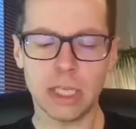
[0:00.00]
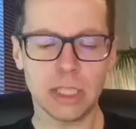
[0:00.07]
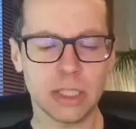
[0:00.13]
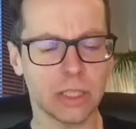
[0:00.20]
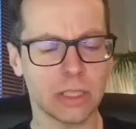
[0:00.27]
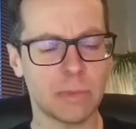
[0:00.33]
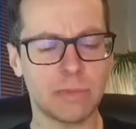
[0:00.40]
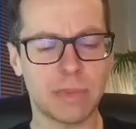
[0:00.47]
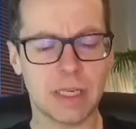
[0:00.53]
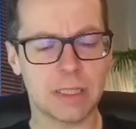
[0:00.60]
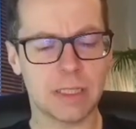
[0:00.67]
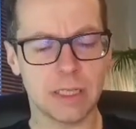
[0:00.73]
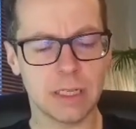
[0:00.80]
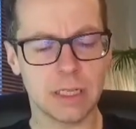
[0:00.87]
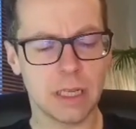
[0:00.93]
It's not a
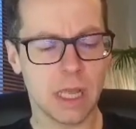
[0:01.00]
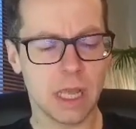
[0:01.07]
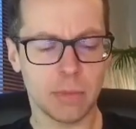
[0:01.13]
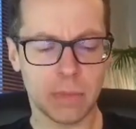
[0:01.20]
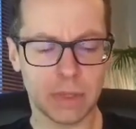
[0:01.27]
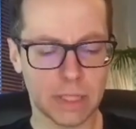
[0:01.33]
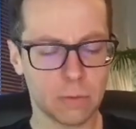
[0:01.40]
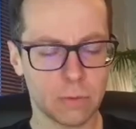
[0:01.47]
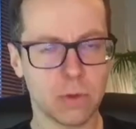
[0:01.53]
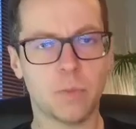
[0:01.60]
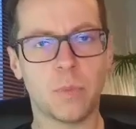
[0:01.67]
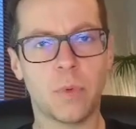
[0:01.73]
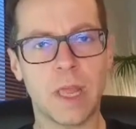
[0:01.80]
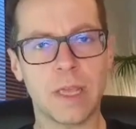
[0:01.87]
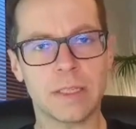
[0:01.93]
big deal, but I
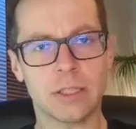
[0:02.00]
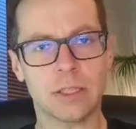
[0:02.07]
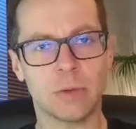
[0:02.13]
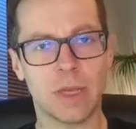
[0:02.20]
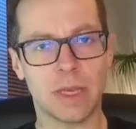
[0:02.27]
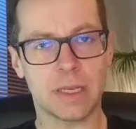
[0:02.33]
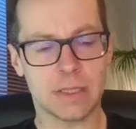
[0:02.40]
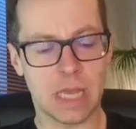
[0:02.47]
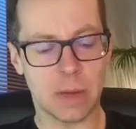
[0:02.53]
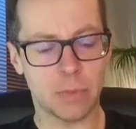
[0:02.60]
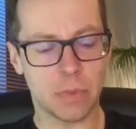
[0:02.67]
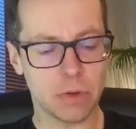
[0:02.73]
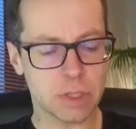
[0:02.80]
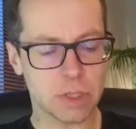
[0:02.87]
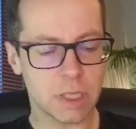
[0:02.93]
will place some
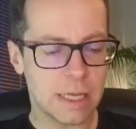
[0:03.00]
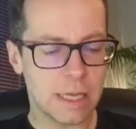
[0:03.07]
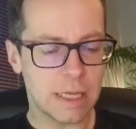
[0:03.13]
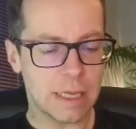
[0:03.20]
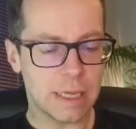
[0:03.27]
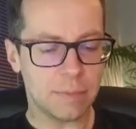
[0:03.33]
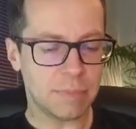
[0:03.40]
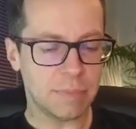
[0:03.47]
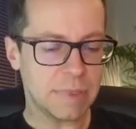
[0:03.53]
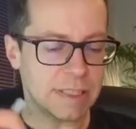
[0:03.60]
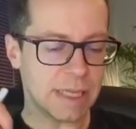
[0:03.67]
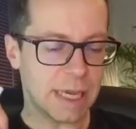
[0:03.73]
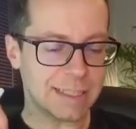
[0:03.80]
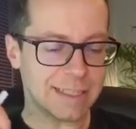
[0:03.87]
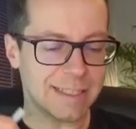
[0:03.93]
examples. Uh,
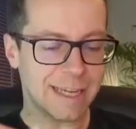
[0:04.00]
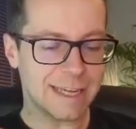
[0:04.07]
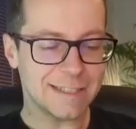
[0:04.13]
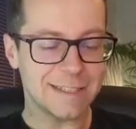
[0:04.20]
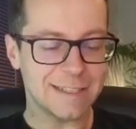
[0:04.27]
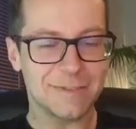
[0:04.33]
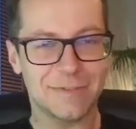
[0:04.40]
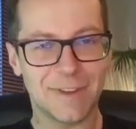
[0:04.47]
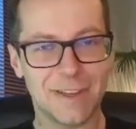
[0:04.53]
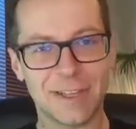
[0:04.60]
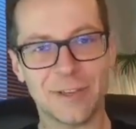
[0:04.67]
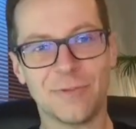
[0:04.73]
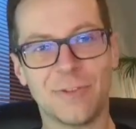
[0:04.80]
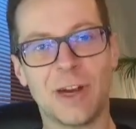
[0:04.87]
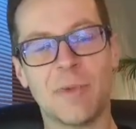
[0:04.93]
besides that,
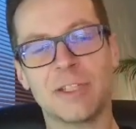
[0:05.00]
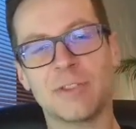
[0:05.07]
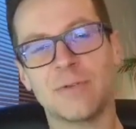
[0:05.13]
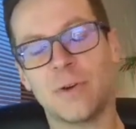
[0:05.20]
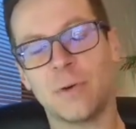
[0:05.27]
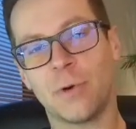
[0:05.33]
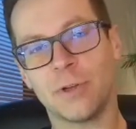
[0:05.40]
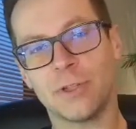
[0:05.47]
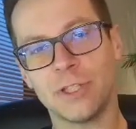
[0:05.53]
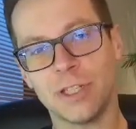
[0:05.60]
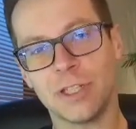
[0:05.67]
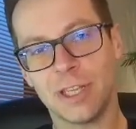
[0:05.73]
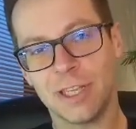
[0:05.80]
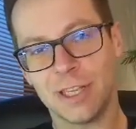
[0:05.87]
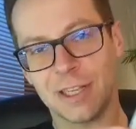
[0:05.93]
thank you very much for
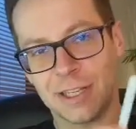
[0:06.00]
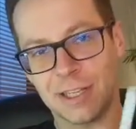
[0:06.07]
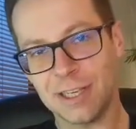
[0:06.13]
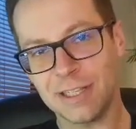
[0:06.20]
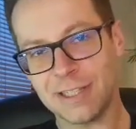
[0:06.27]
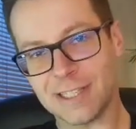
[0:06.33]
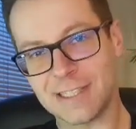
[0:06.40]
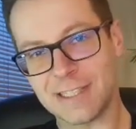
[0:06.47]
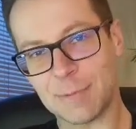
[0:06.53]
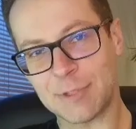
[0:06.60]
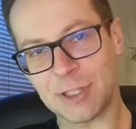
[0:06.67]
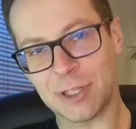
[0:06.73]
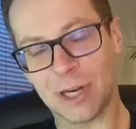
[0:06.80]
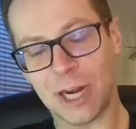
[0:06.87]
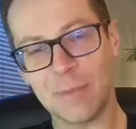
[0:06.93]
watching. Hit
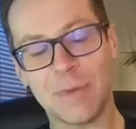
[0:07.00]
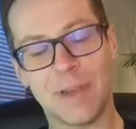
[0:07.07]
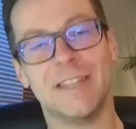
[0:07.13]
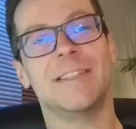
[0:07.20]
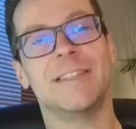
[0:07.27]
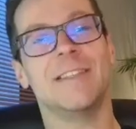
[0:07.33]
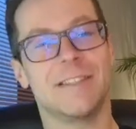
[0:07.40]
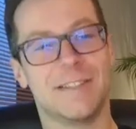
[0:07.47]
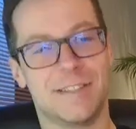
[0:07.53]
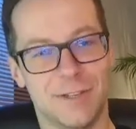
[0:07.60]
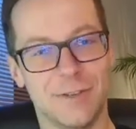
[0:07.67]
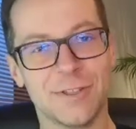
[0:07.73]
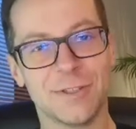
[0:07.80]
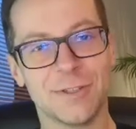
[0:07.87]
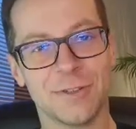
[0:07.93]
subscribe and see
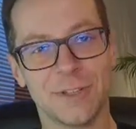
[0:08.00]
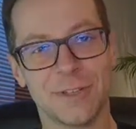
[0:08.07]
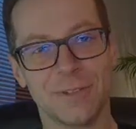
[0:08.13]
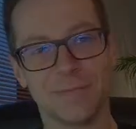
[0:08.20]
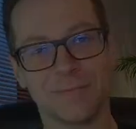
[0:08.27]
you soon.